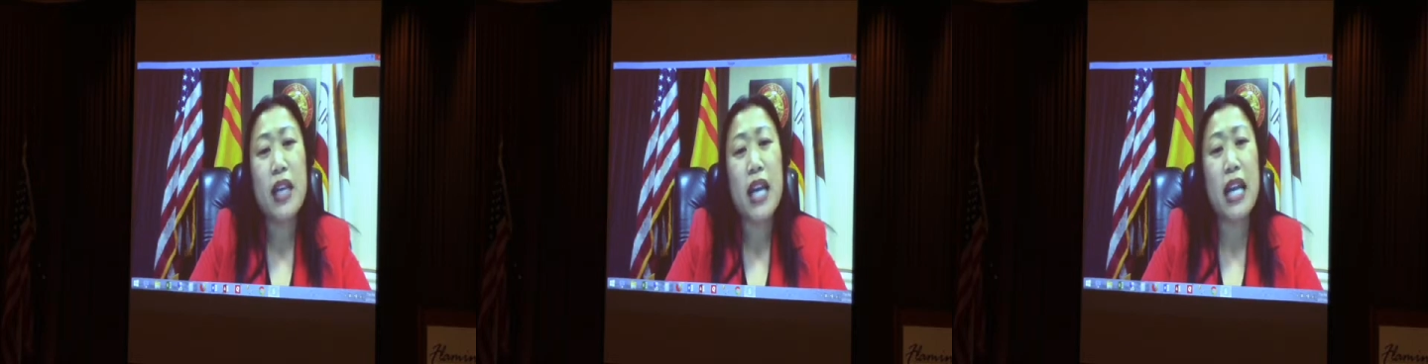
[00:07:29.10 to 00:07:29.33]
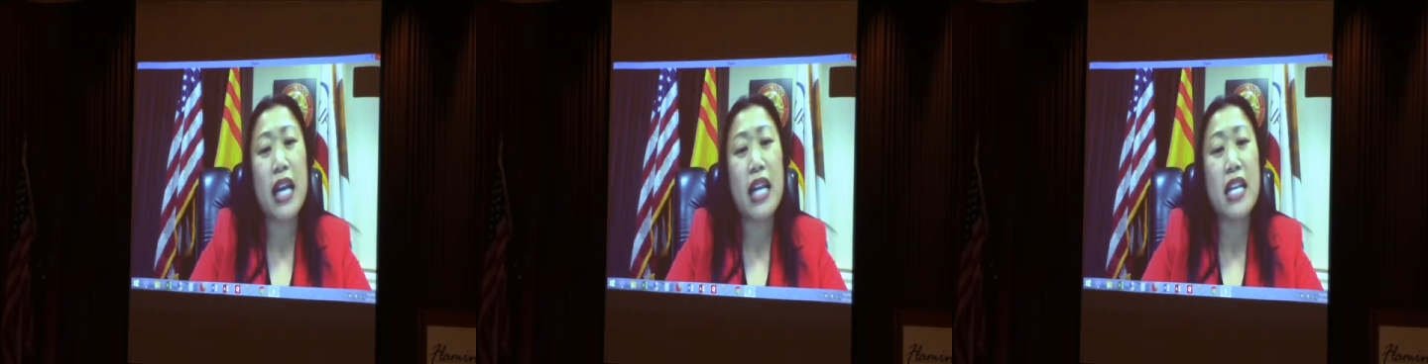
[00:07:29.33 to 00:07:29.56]

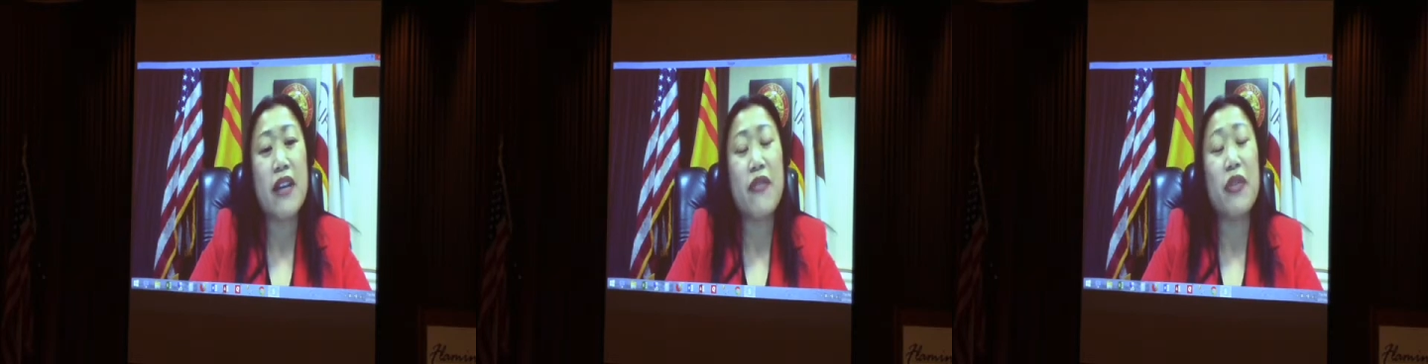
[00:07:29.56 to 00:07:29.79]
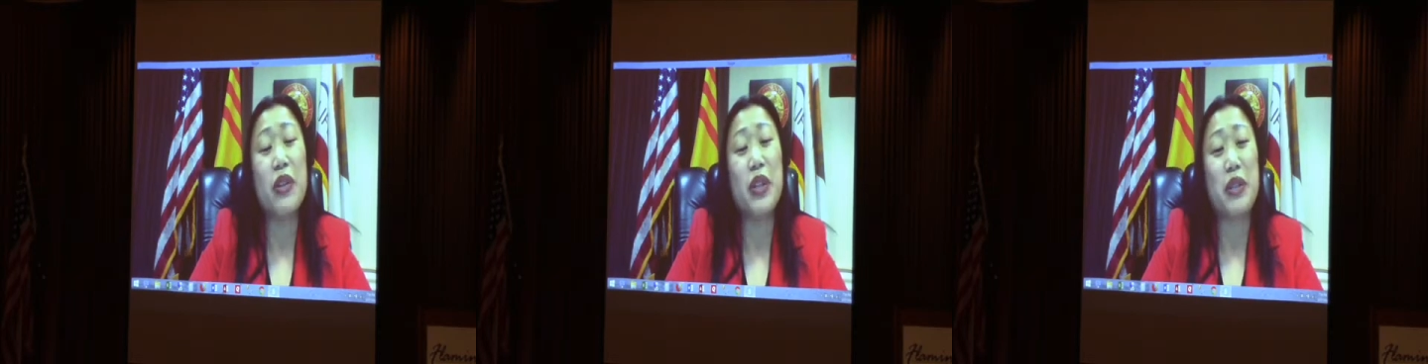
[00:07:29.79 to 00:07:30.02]
and I
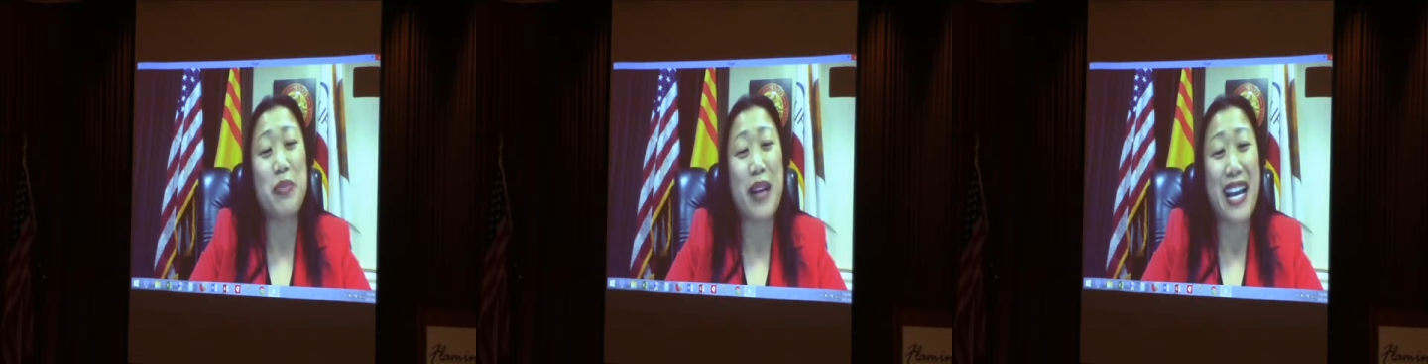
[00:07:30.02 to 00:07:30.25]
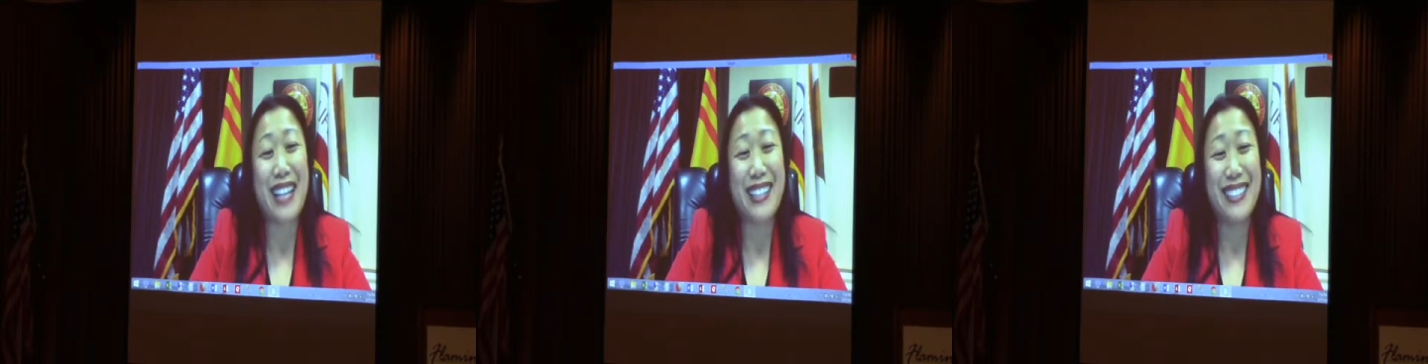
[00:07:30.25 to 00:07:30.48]
never looked
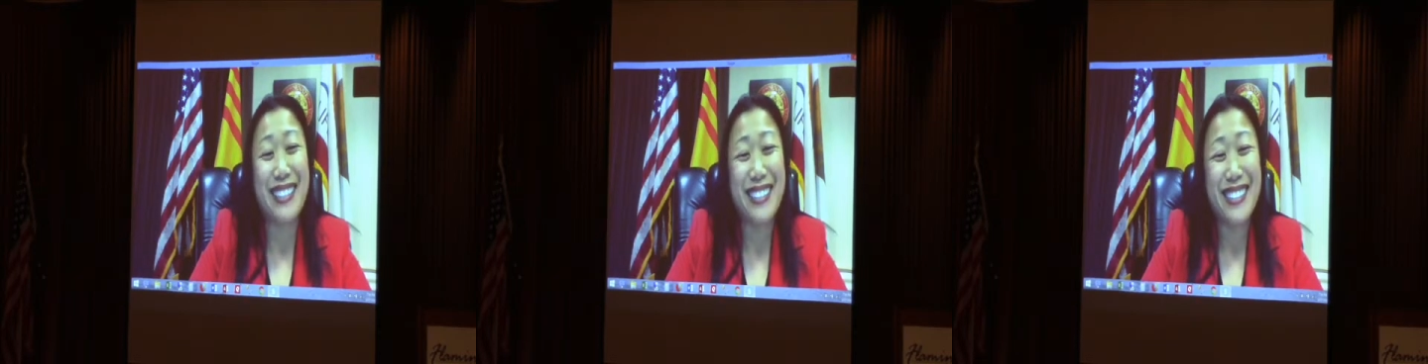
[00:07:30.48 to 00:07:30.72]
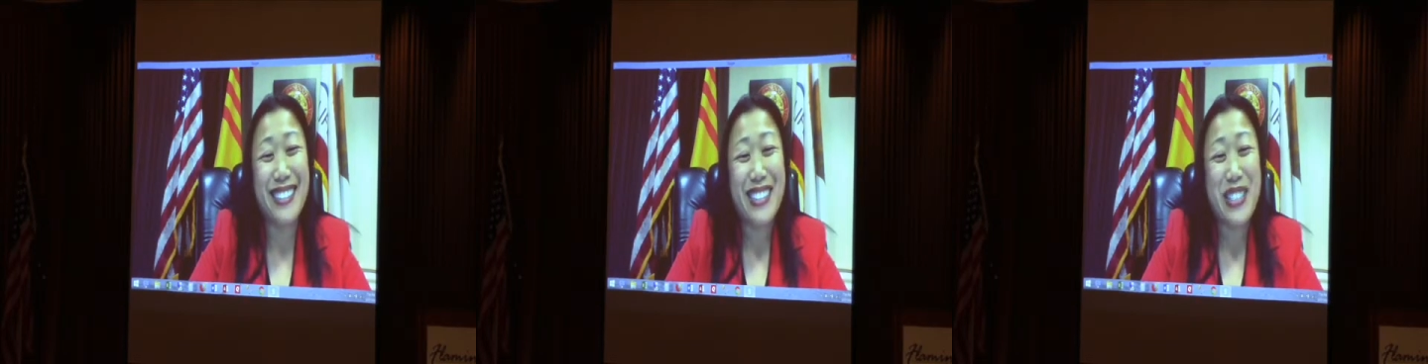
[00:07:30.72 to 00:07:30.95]
back.
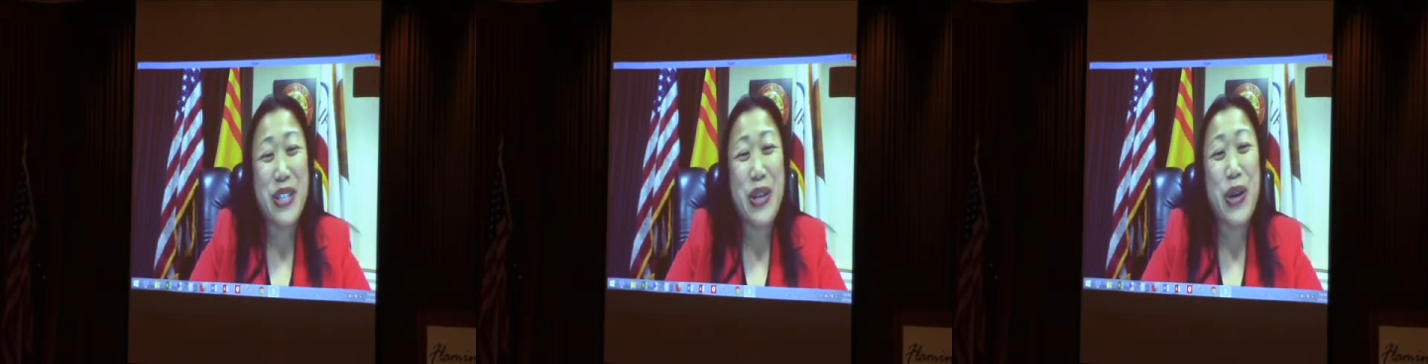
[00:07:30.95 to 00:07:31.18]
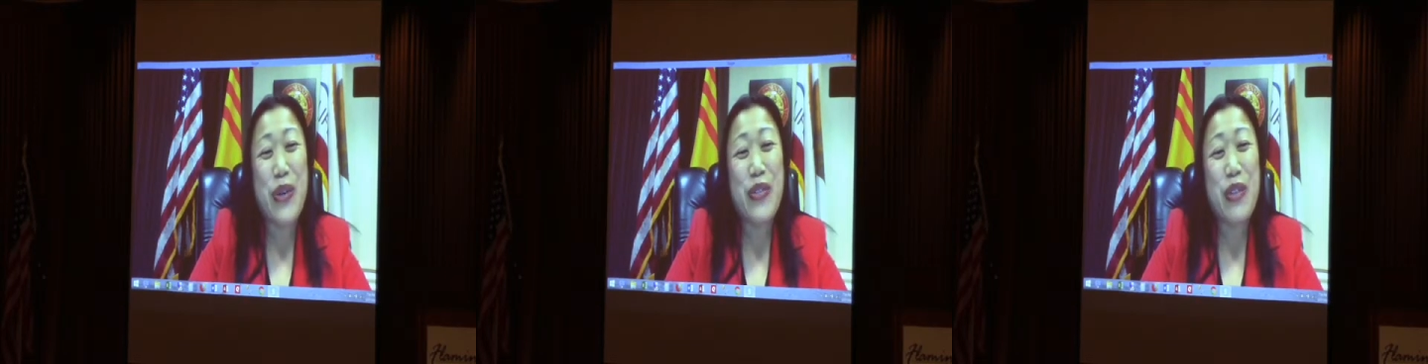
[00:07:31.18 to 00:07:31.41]

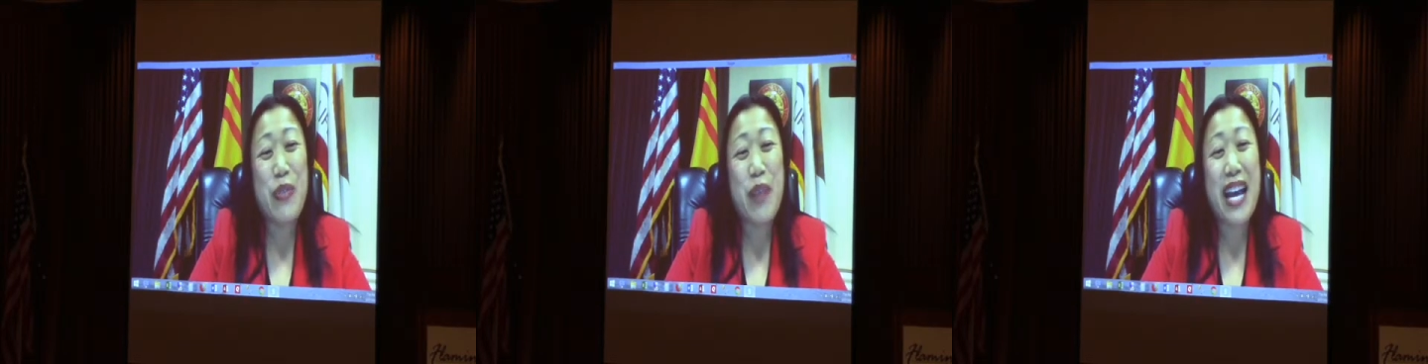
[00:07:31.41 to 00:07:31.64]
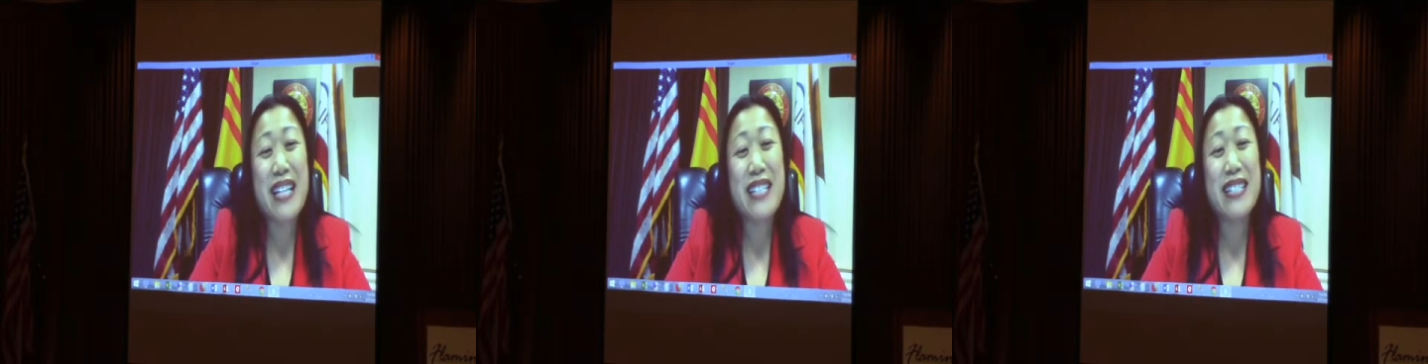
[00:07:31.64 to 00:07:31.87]
Over the
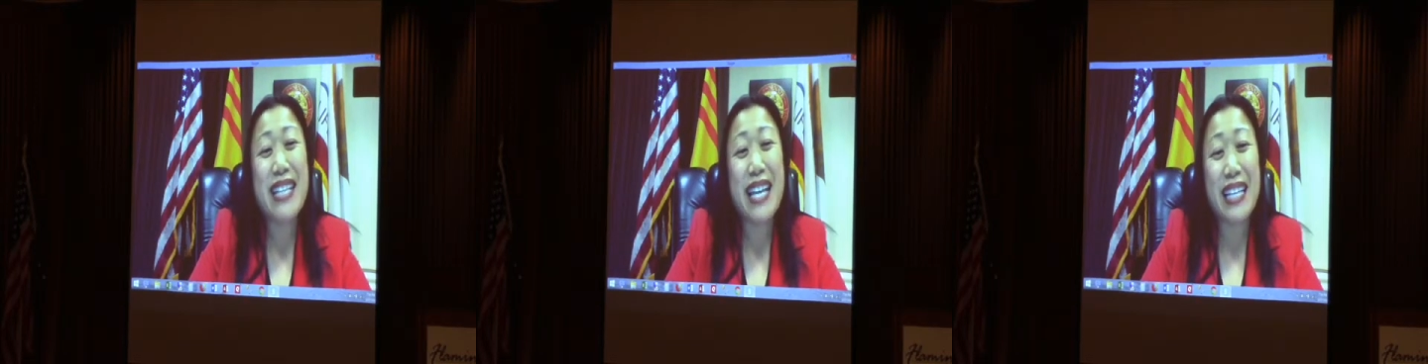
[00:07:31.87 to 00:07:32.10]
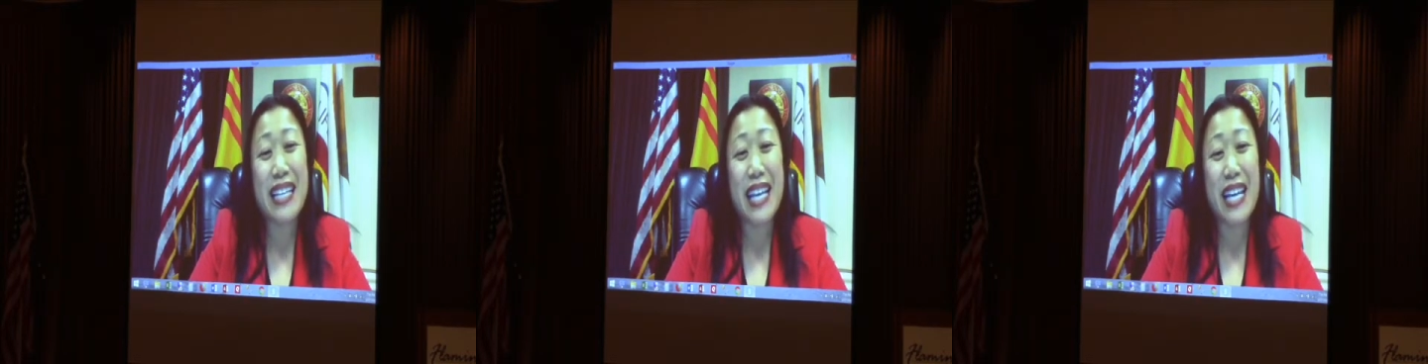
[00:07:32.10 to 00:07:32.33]
past
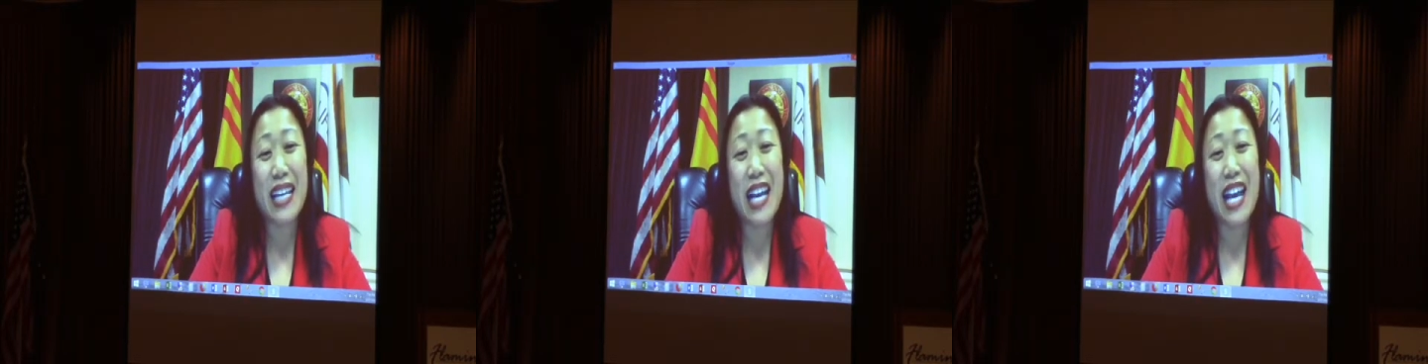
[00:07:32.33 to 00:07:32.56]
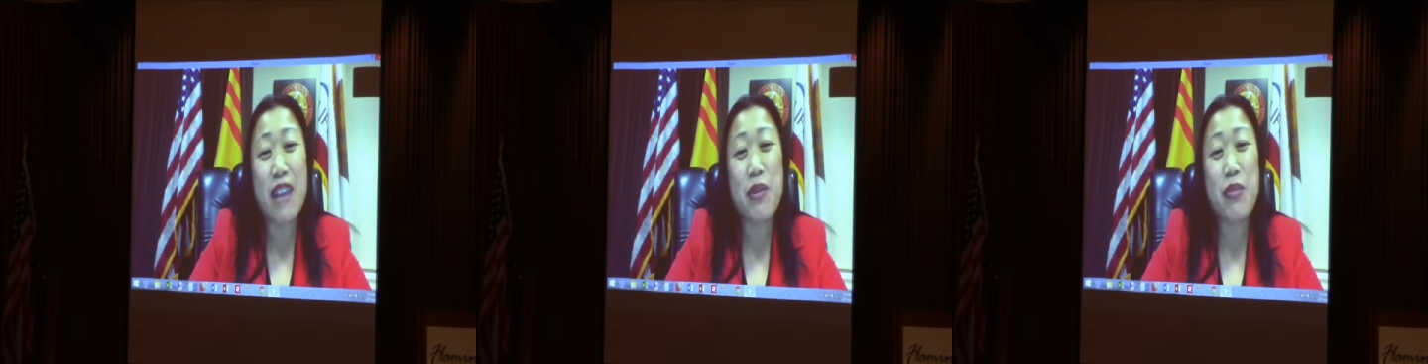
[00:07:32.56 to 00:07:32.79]
decade,
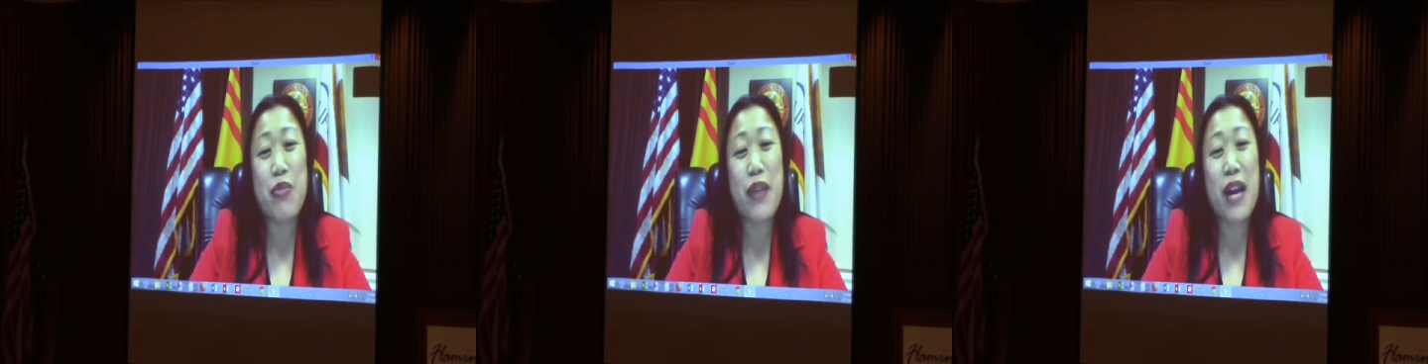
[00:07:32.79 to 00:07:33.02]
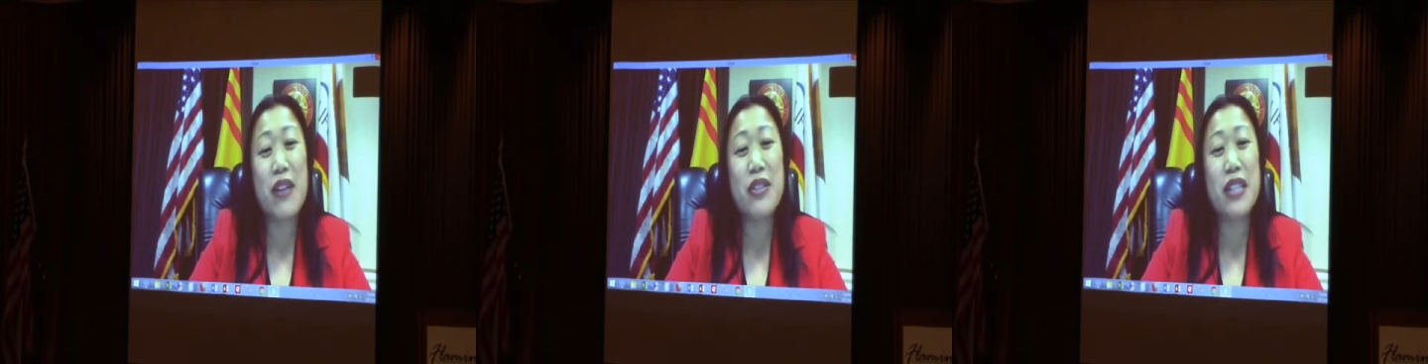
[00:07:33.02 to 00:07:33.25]
I'm
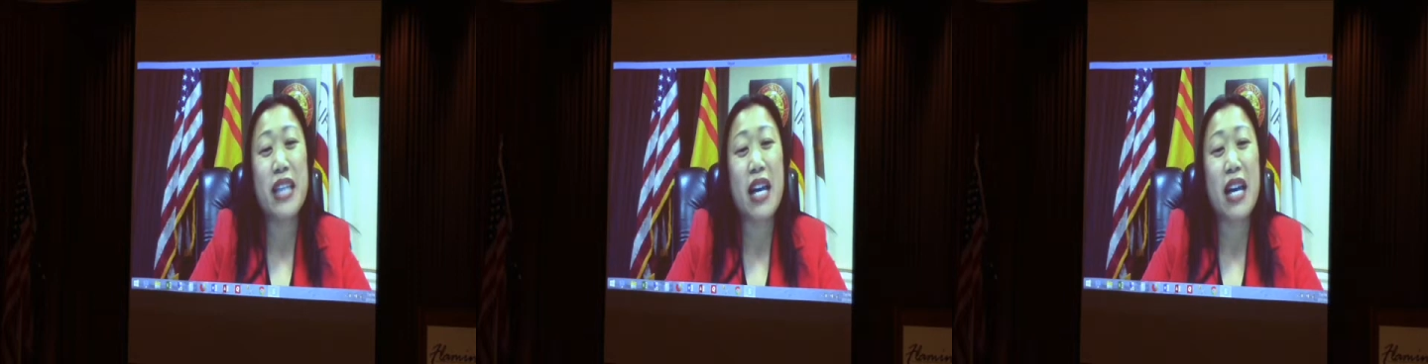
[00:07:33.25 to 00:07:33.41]
proud to